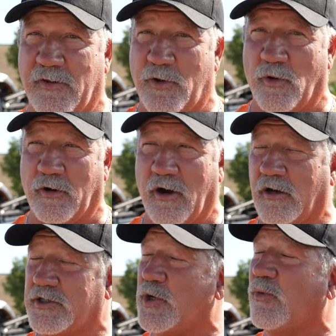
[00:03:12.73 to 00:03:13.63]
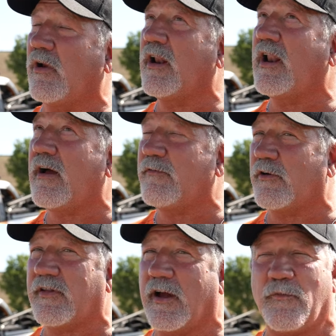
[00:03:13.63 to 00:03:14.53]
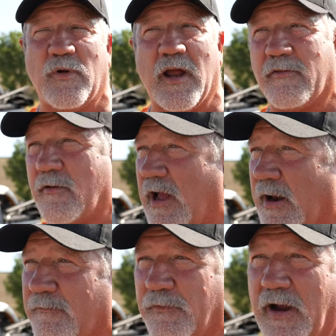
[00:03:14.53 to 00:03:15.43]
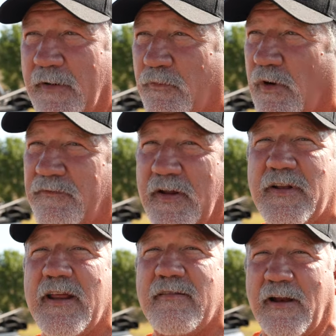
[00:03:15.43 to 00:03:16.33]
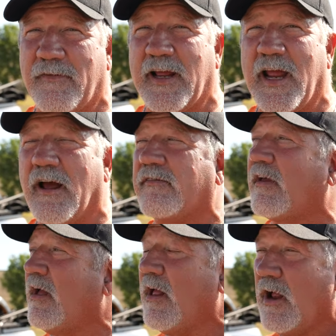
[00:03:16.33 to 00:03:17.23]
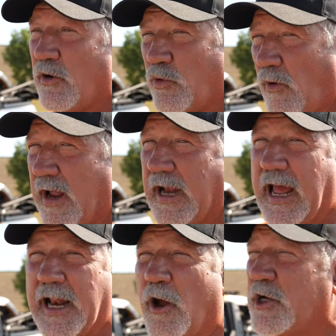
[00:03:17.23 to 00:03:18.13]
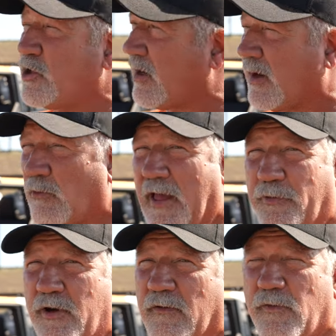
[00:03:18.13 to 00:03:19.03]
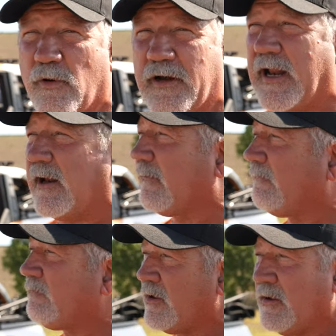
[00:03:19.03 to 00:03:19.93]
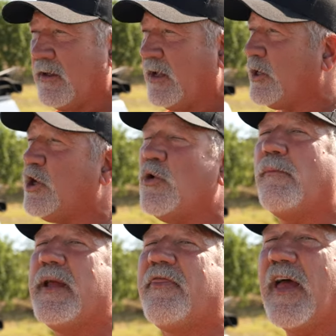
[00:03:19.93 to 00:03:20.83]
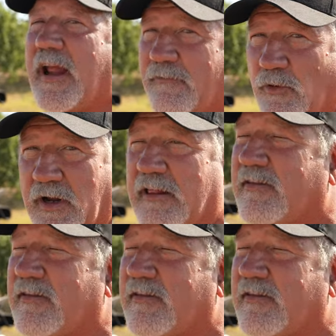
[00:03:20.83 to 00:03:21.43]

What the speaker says: of the door guards. You will love yourself. We also got them for F-150s and everything else. Great add-on. You can get them right through your Ford dealer. You will be thankful. It